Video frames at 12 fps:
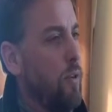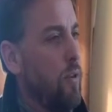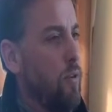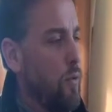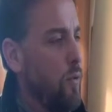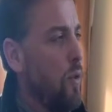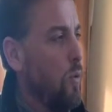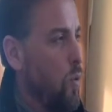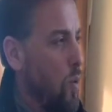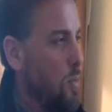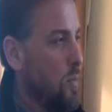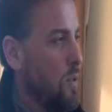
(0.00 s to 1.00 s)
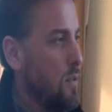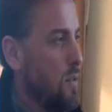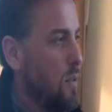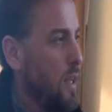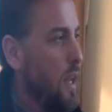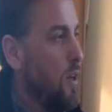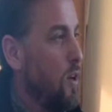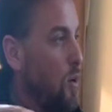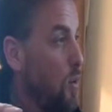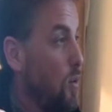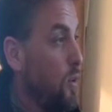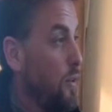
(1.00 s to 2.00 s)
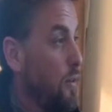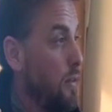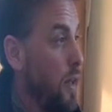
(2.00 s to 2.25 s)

through the warms to getting colder,